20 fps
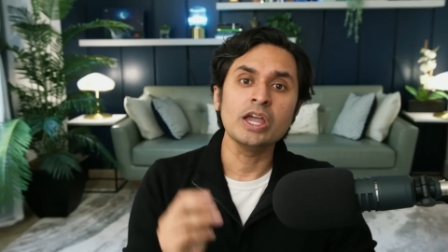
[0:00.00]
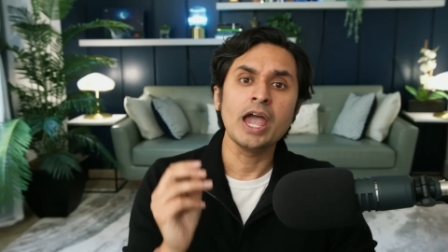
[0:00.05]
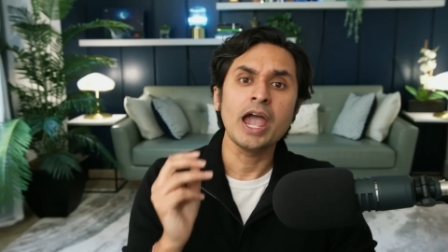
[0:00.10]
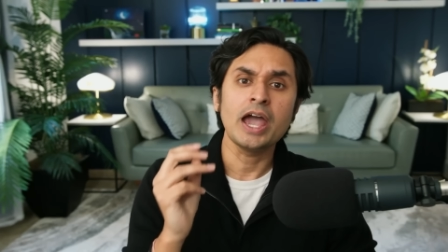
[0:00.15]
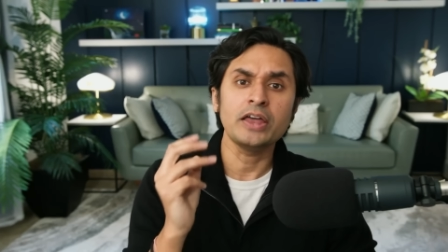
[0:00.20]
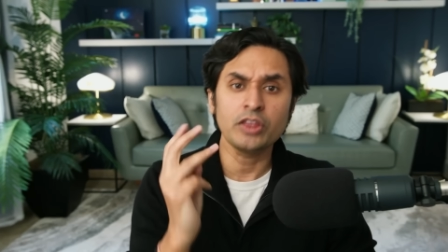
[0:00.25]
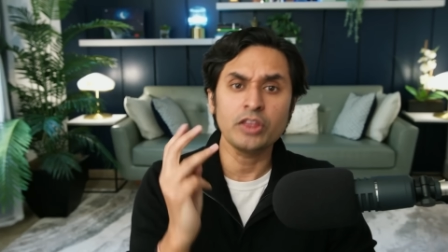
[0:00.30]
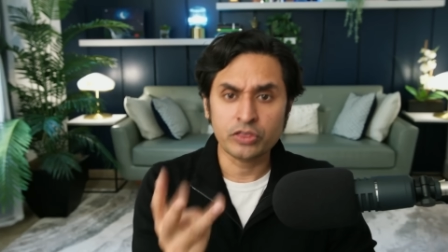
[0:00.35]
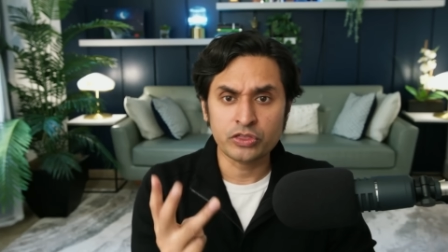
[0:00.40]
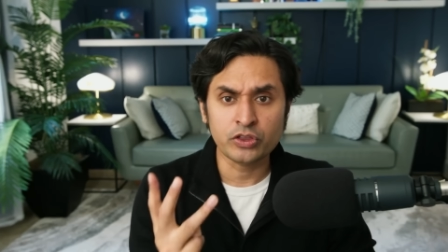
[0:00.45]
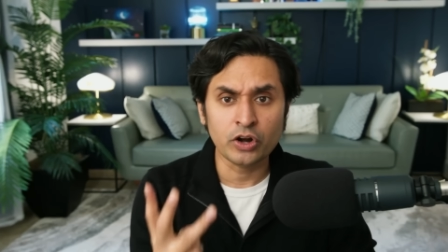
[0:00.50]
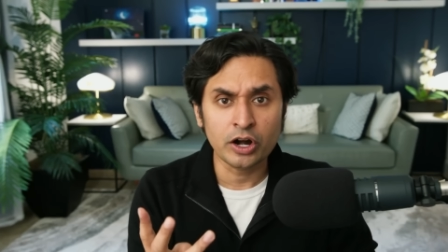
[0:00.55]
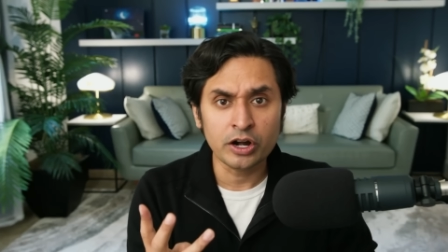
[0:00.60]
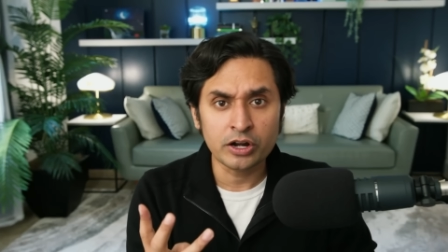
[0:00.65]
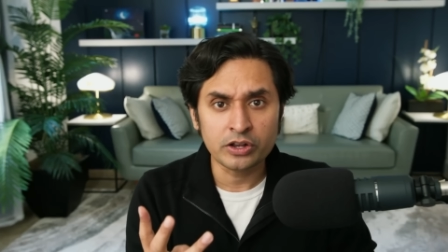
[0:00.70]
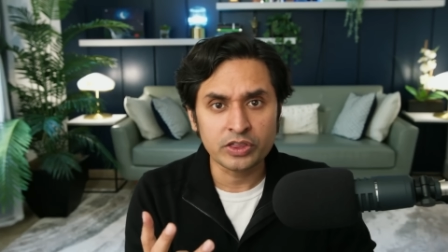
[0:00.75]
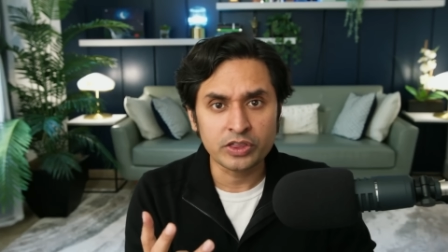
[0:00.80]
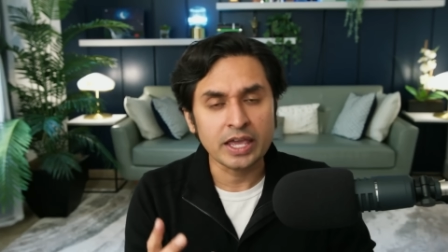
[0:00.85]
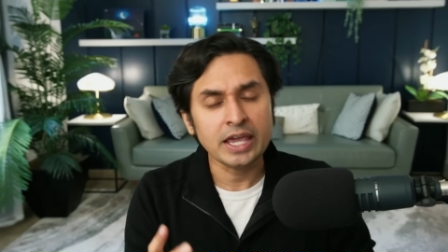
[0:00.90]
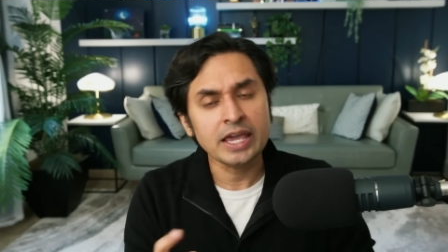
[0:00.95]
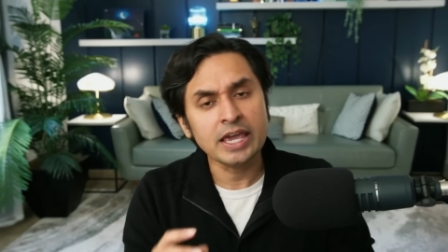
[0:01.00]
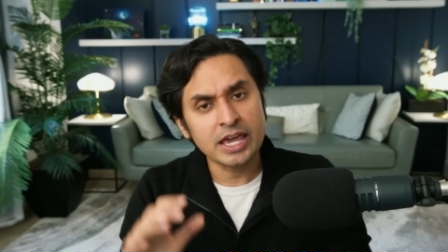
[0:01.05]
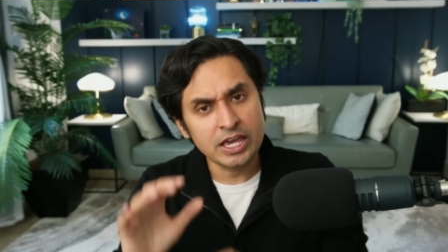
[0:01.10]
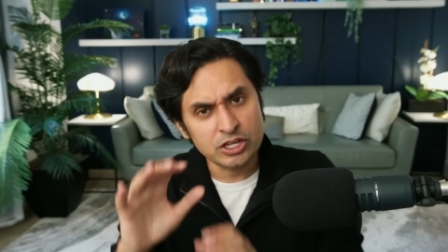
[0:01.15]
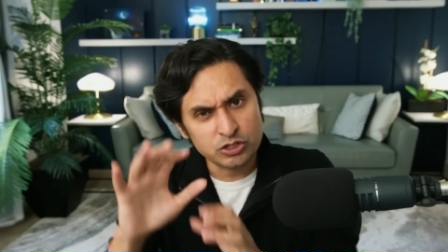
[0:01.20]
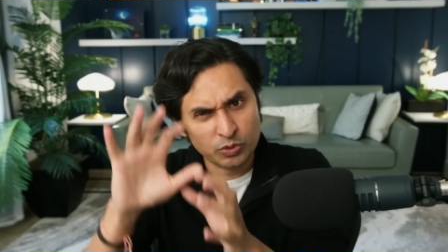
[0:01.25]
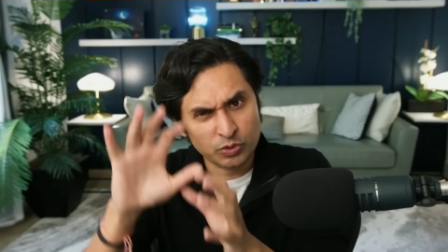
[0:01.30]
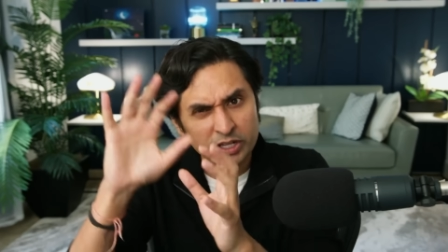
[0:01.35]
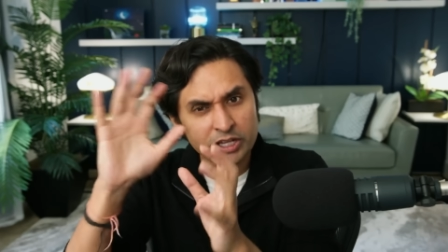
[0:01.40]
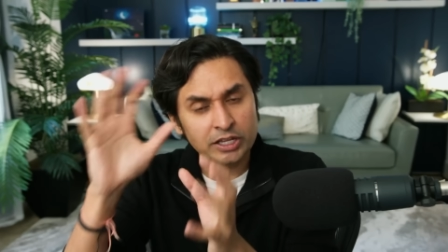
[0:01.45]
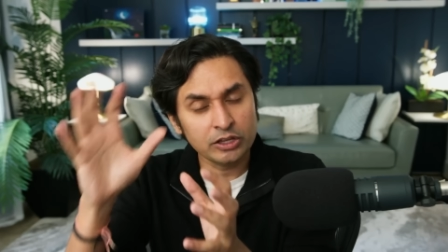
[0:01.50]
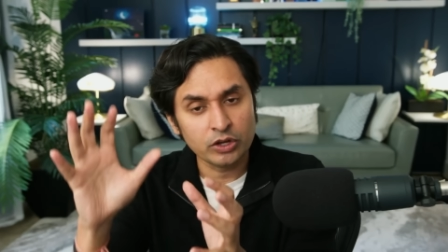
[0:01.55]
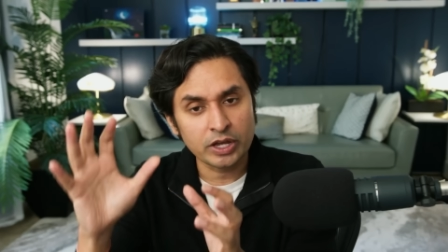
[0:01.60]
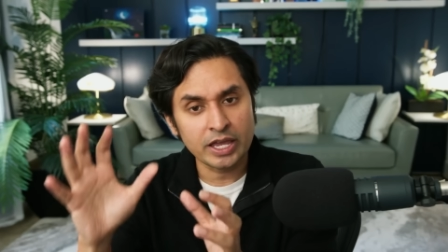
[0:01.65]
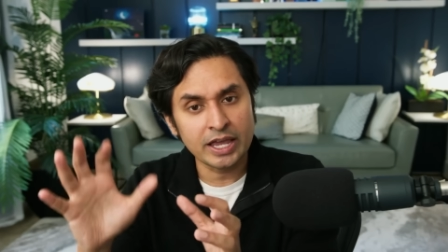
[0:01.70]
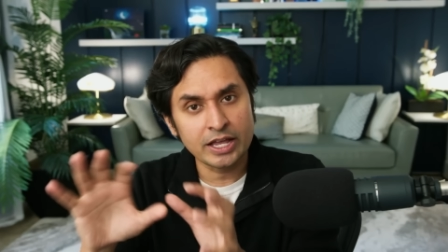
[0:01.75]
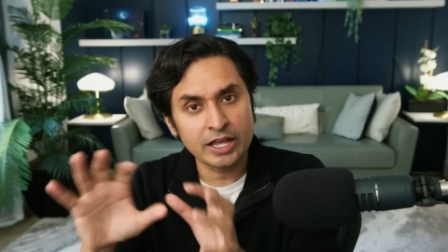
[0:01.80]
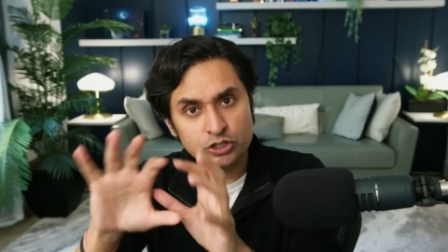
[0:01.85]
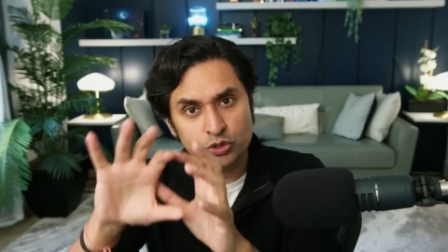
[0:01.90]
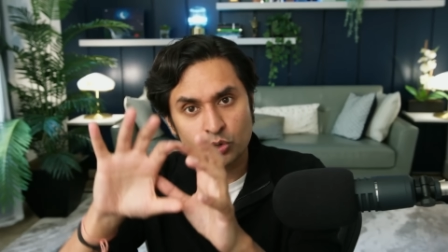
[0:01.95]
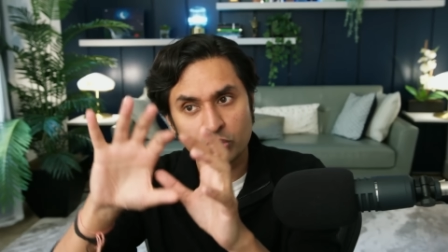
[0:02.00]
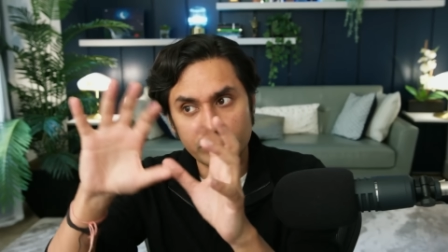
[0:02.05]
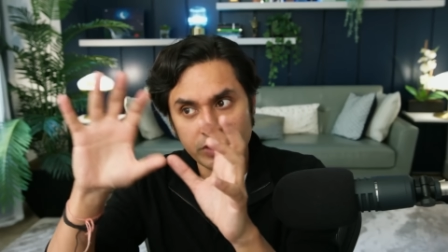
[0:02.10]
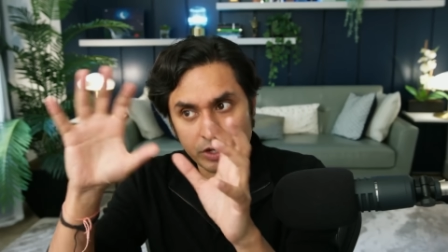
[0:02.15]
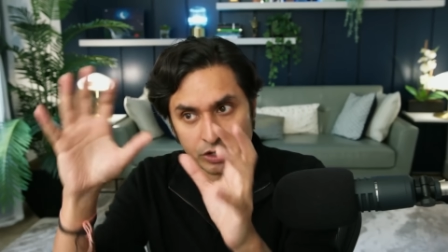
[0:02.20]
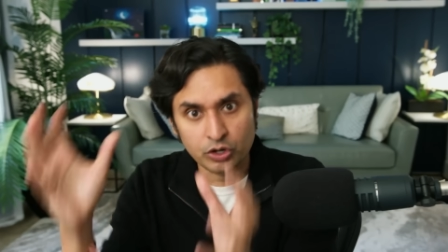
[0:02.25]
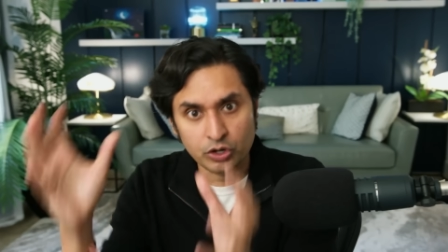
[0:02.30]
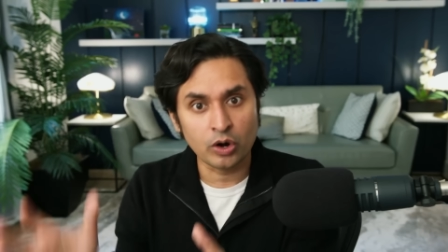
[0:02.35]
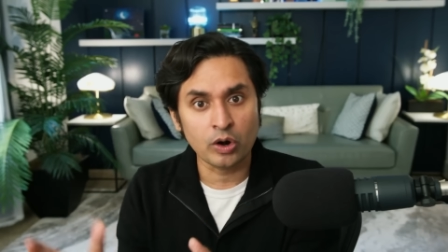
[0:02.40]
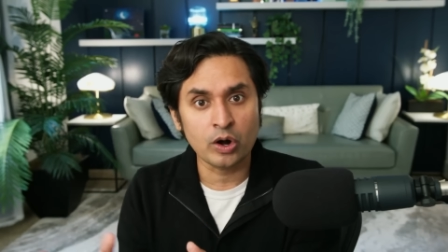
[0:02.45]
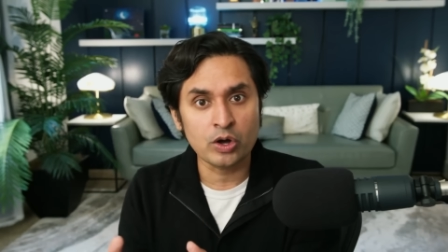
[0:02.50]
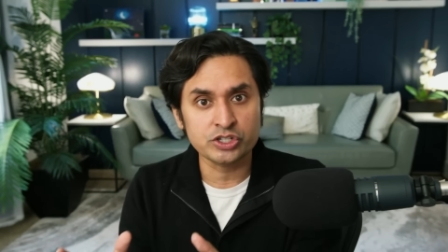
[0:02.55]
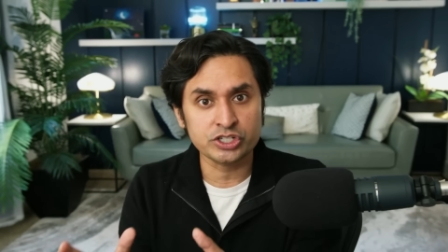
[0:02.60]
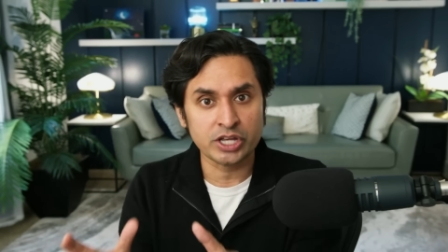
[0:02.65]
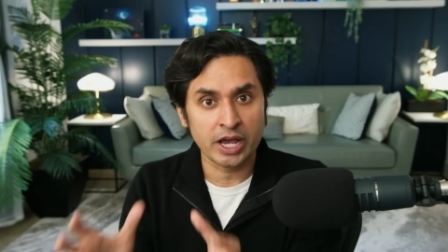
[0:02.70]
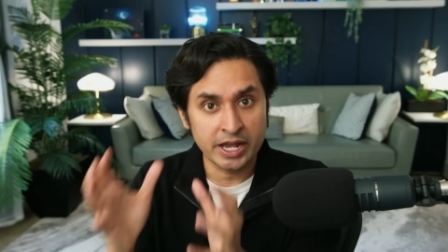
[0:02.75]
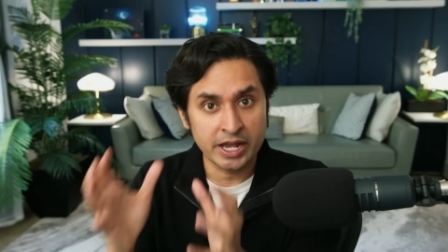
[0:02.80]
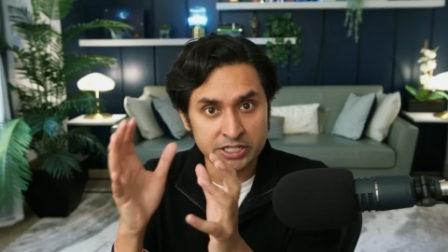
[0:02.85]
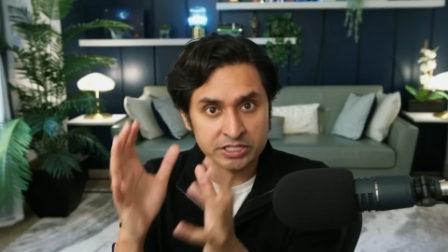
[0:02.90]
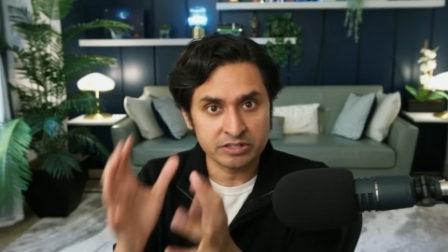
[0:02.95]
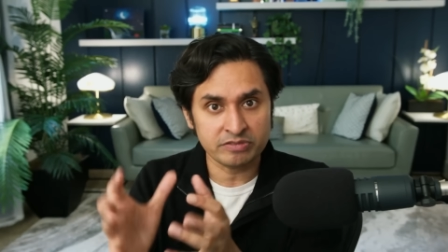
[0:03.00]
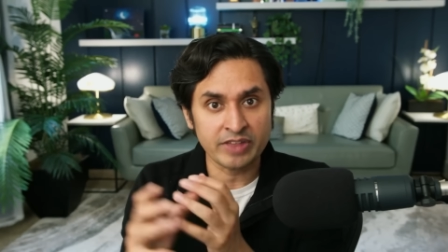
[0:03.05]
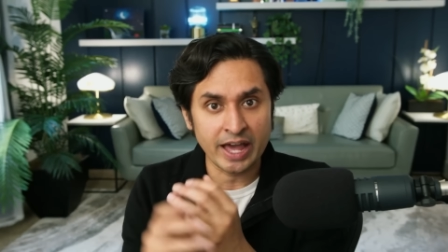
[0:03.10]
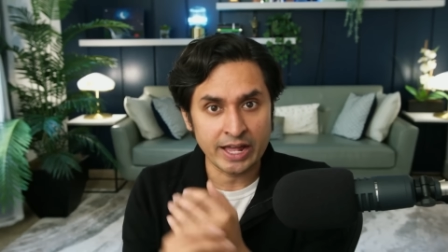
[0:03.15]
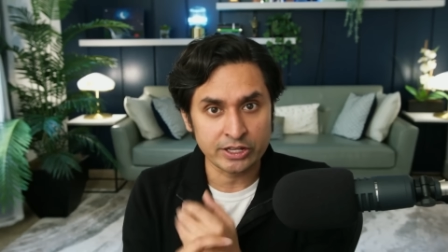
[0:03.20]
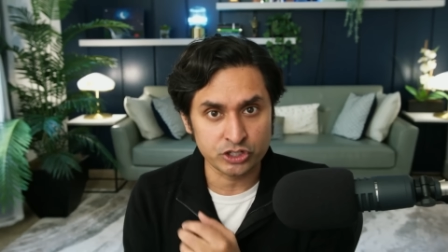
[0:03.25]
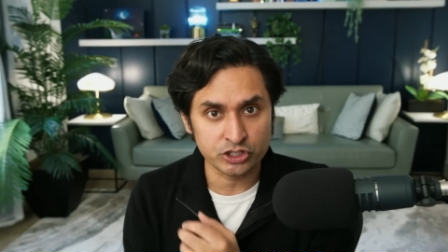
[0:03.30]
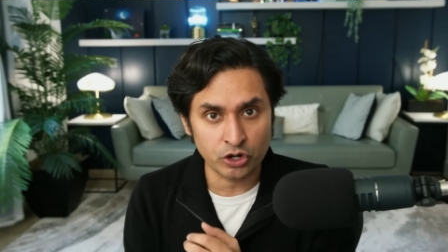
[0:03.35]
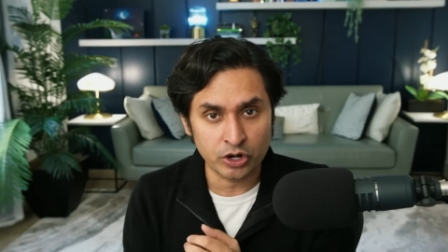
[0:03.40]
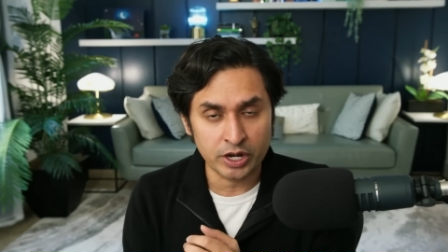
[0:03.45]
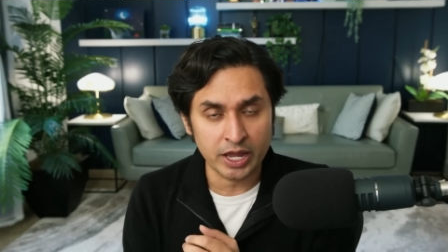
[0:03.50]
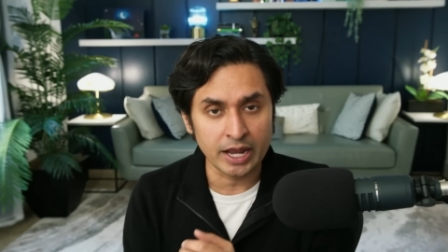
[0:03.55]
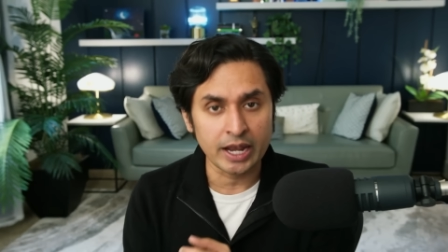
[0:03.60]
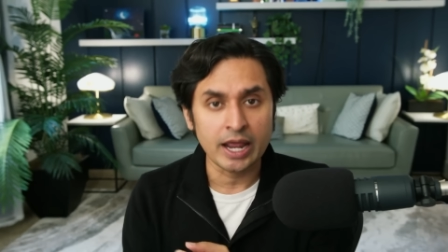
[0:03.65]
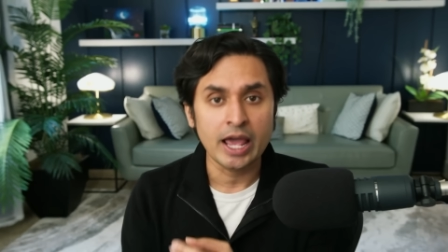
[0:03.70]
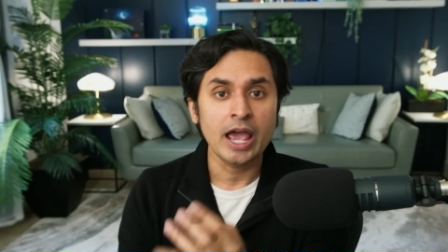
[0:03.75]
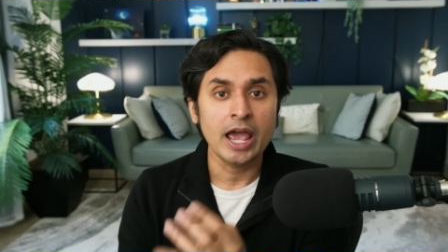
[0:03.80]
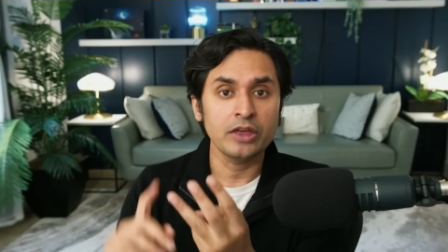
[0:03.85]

And the third thing is really looking at sort of the neuroscience of that circuit.